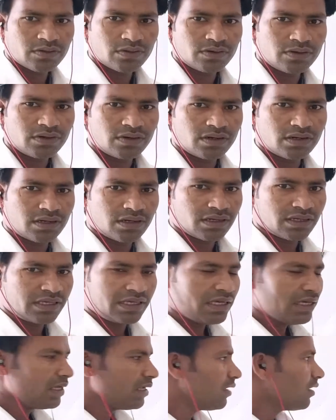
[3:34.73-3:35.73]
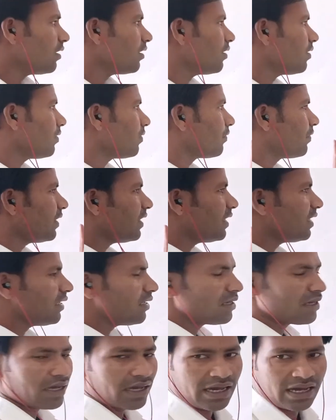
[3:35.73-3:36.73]
So here
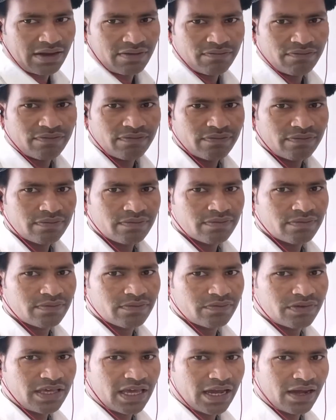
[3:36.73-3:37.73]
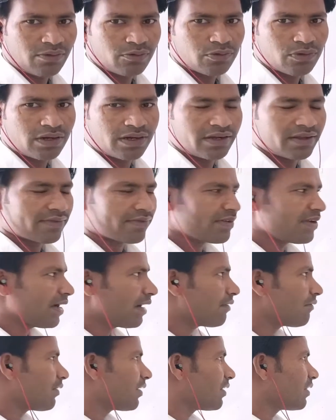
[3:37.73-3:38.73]
we have to
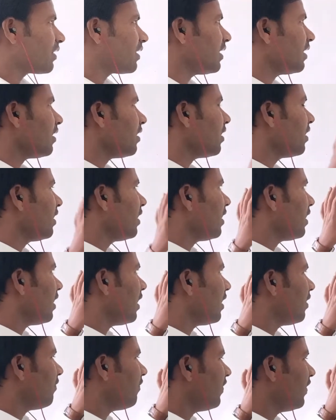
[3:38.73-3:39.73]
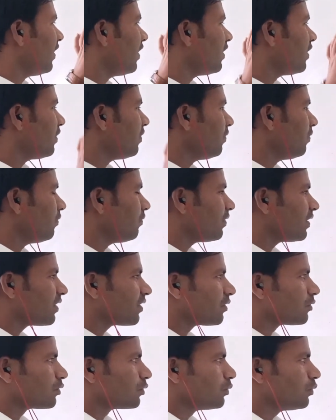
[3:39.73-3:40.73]
understand one thing: infinitive
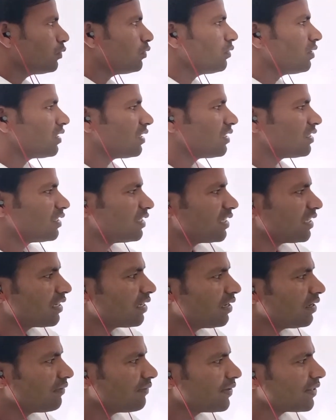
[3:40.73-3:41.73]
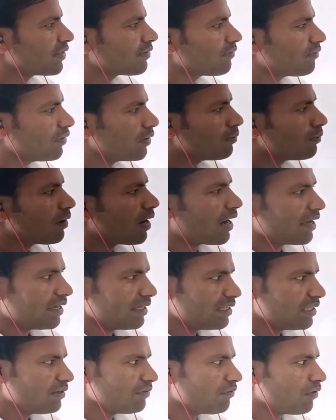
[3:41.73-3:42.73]
with two, gerund with verb
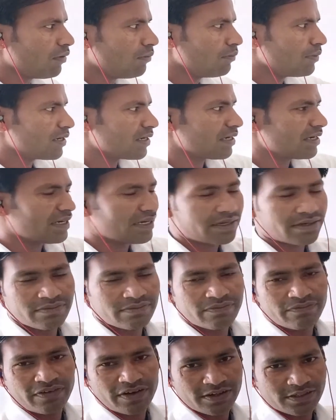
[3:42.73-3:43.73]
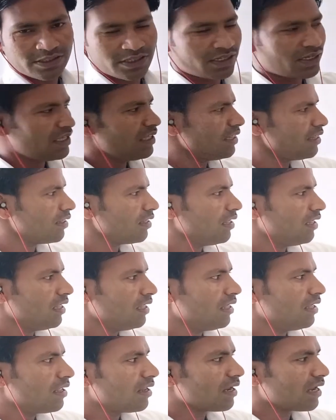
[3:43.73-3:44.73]
ing form, but its function is
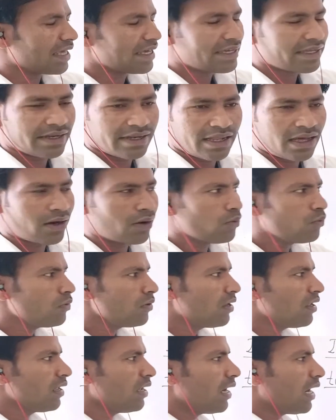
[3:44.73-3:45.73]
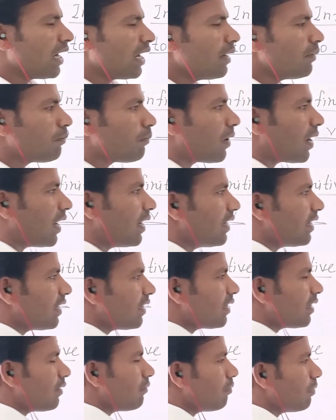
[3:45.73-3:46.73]
like noun, and
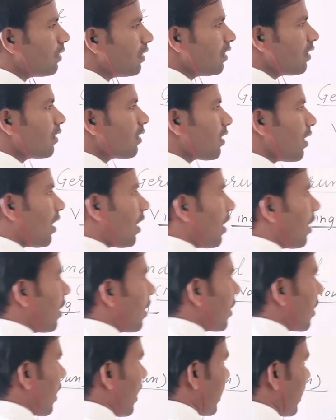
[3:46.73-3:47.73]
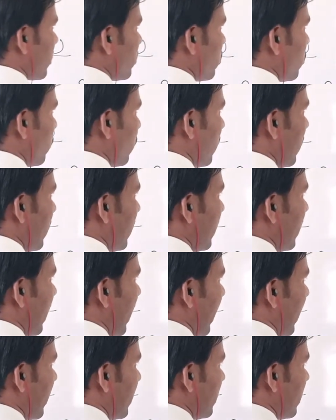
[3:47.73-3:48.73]
participles are actually
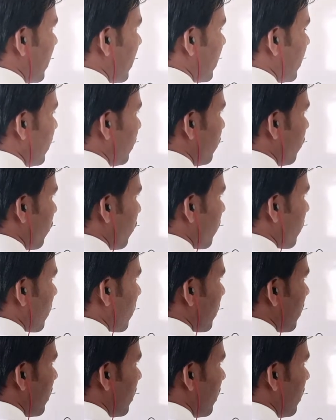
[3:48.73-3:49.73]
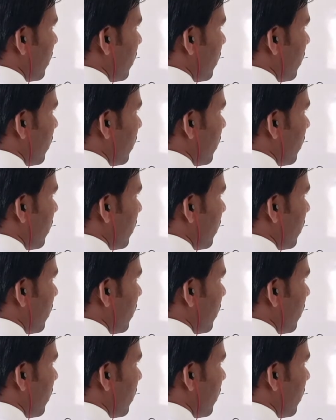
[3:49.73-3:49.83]
adjectives.